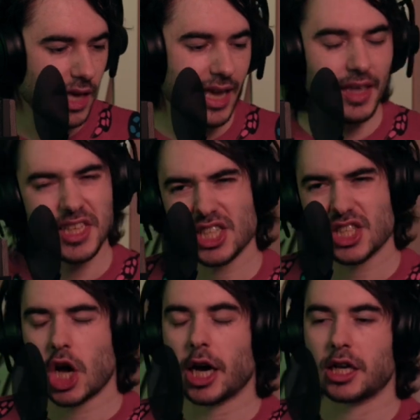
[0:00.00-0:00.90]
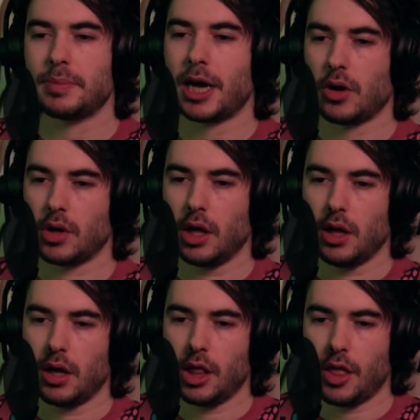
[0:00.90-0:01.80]
And this is talking about
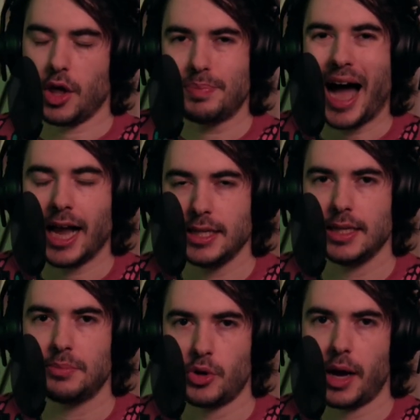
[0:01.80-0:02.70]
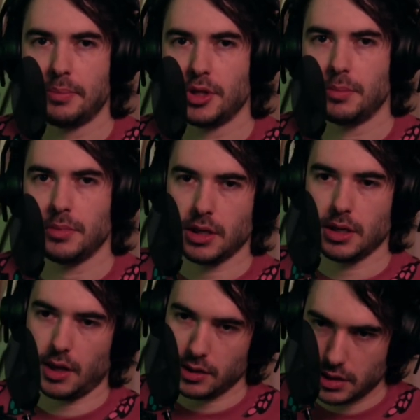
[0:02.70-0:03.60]
the binding problem
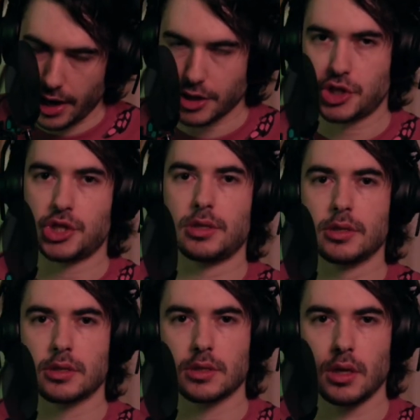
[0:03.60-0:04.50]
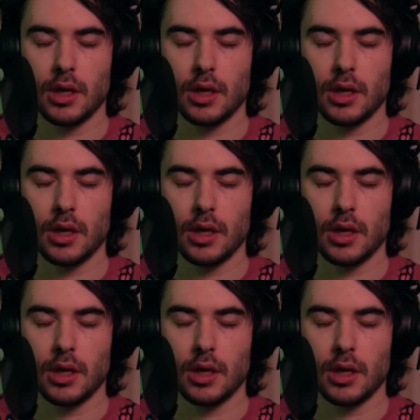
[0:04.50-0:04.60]
in consciousness.